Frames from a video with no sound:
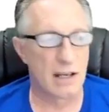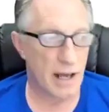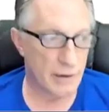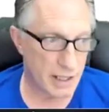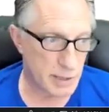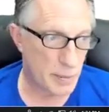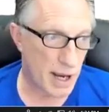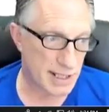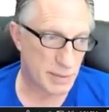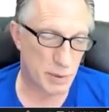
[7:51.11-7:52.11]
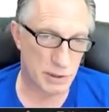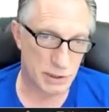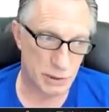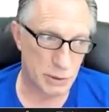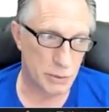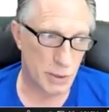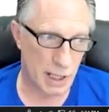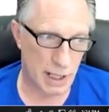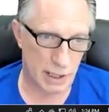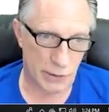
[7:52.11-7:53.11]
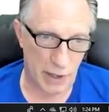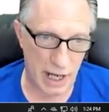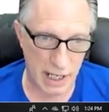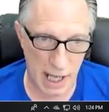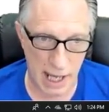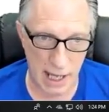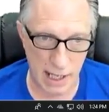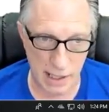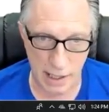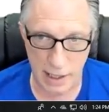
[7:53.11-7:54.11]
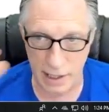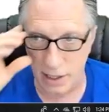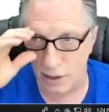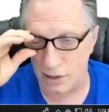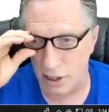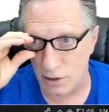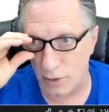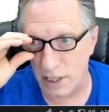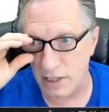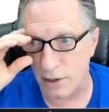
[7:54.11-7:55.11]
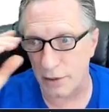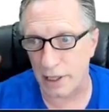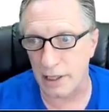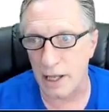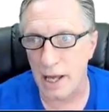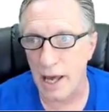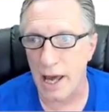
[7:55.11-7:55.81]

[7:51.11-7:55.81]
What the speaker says: Now it is possible to create a ERC20 token